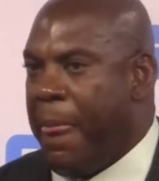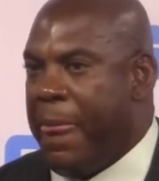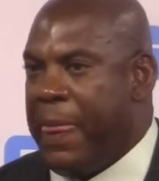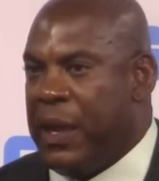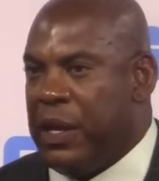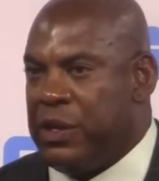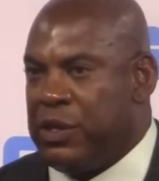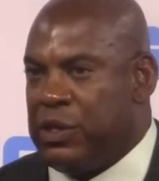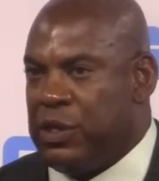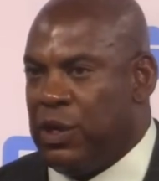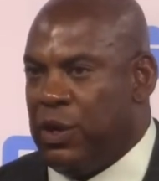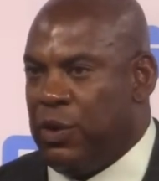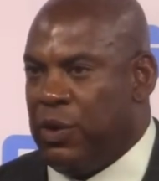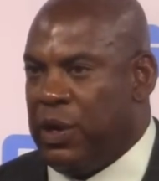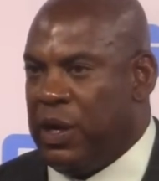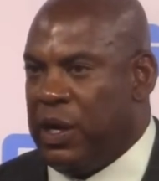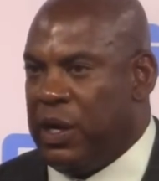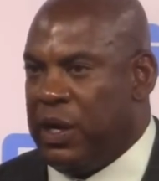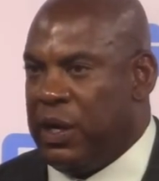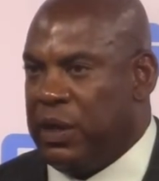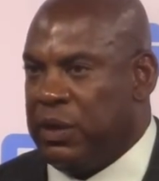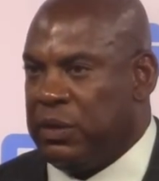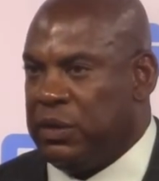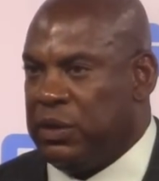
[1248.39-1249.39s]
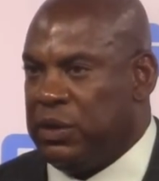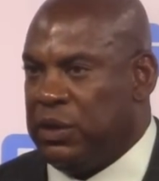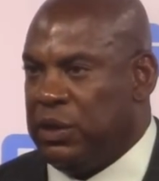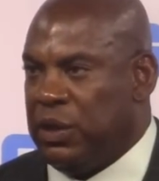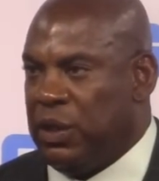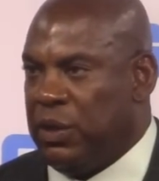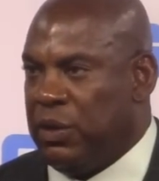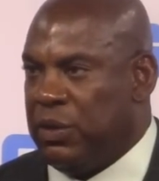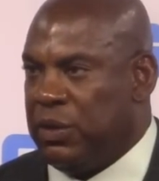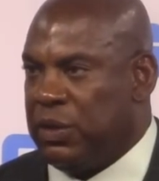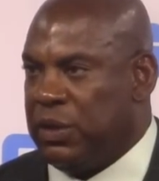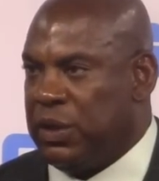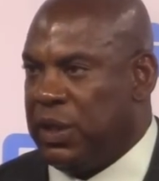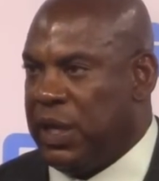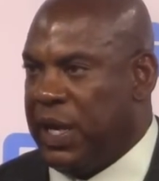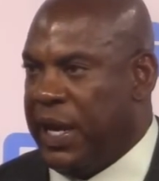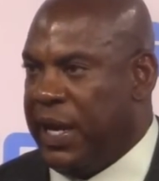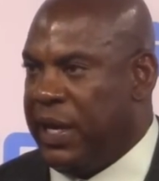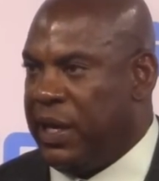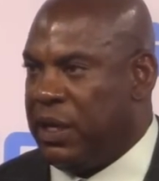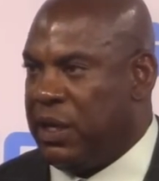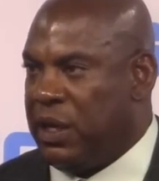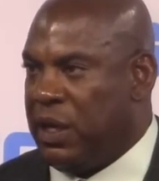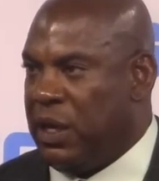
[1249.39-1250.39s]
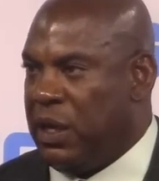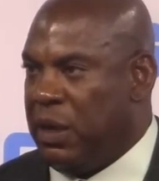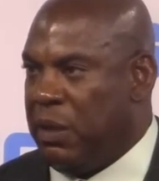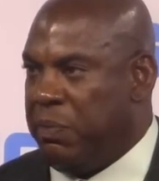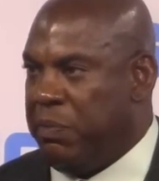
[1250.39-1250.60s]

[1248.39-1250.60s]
And so, uh, you know, Hank uh,